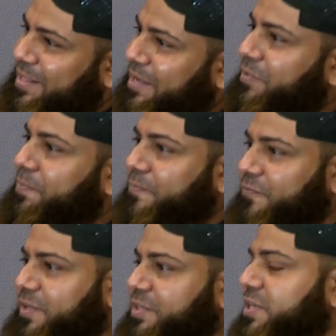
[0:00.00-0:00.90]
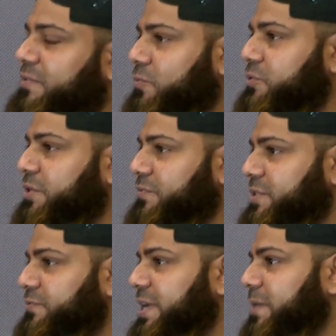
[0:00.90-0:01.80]
And then we serve those
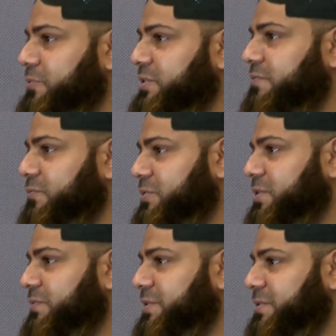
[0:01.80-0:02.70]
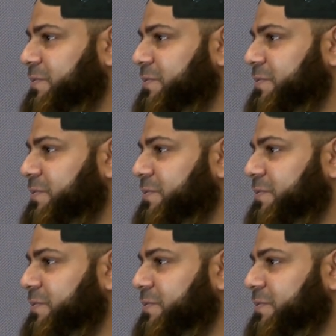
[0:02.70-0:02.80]
requests. We help you serve those requests.